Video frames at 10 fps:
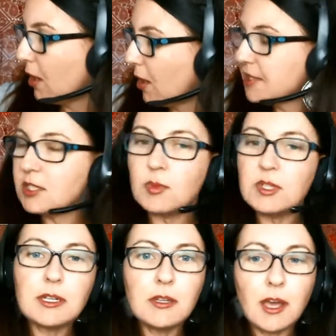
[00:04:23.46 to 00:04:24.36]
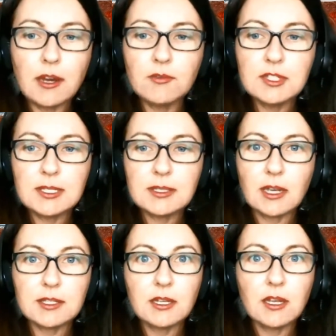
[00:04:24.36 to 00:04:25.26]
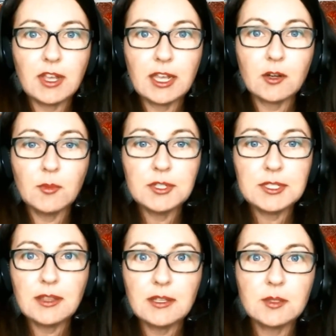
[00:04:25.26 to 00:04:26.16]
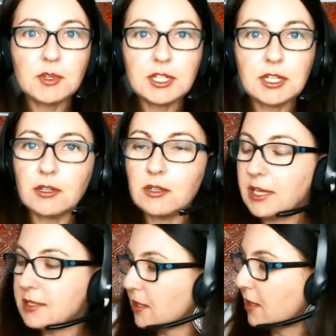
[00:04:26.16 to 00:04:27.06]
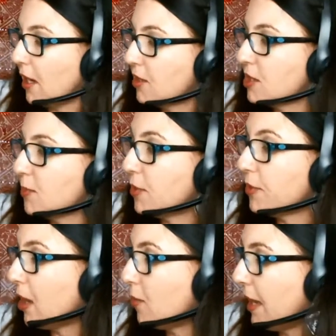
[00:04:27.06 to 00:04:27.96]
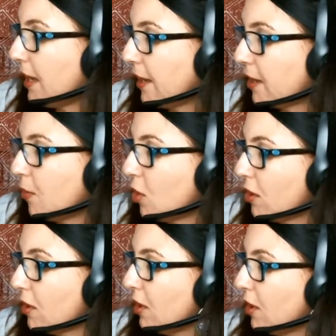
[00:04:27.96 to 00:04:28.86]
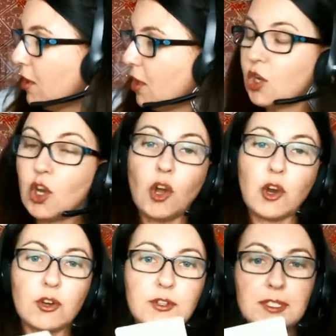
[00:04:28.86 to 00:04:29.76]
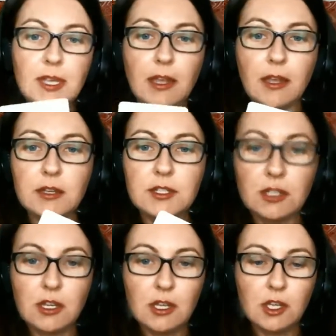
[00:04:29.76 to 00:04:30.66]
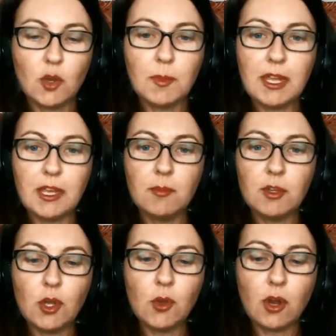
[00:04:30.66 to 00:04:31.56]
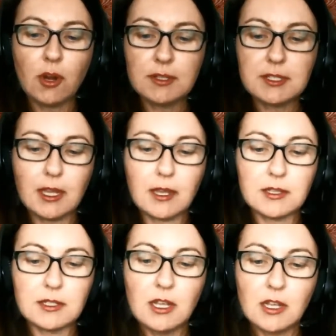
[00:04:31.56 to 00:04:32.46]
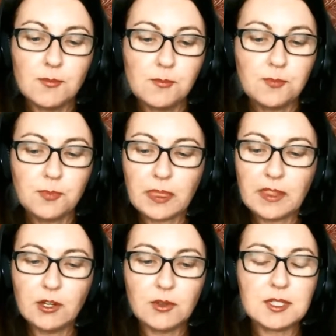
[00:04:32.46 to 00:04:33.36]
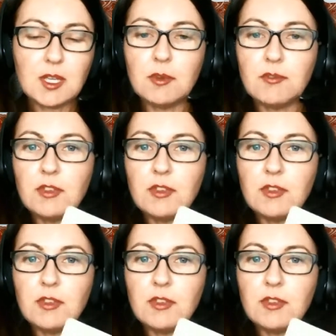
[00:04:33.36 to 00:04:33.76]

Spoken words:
since we did a lot of discussing of animals in this particular lesson, I just pulled out my animal cards and, my animal note cards. And some of